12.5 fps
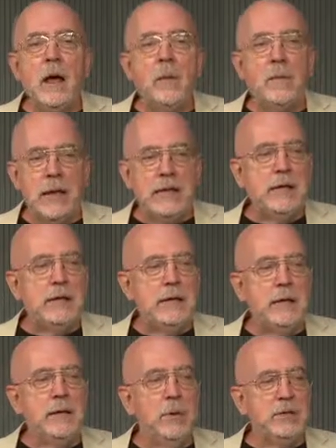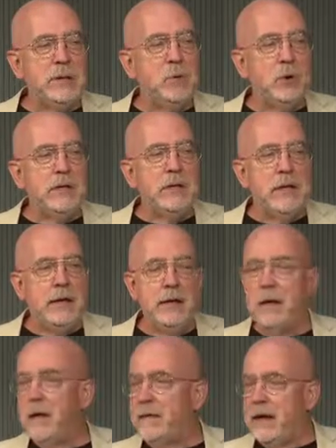But I think the most important
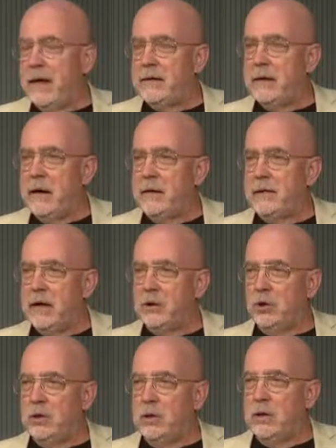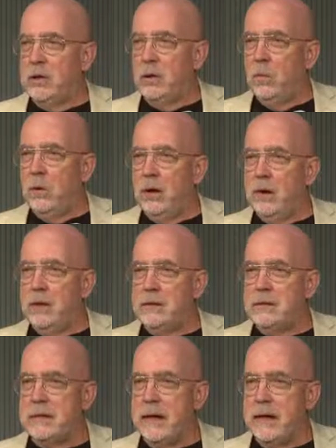thing that I learned
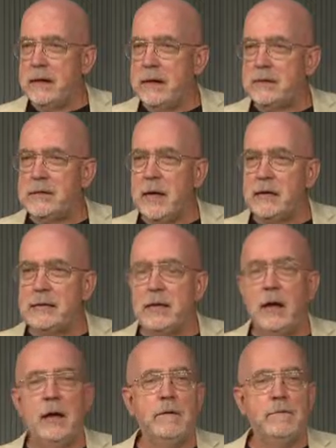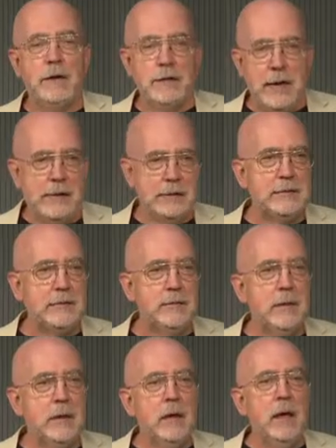was a sense of taste.
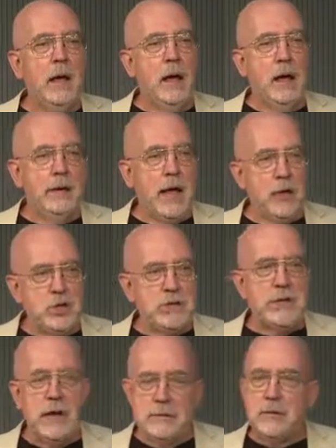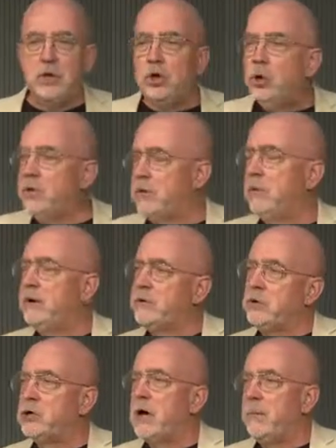Not just taste in choosing
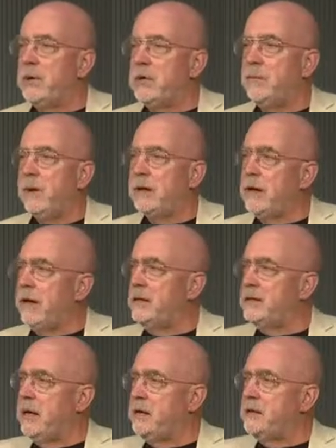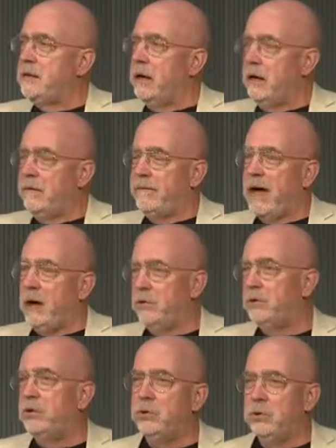research topics, but a sense of how
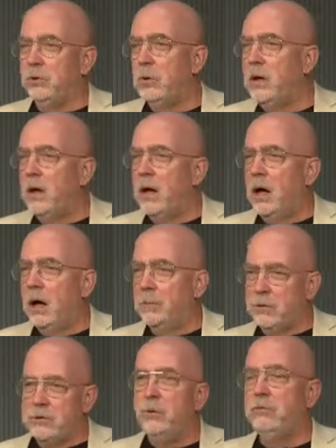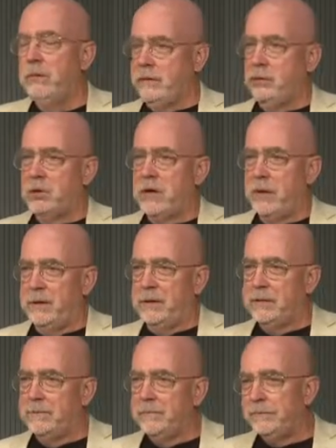to pursue research topics.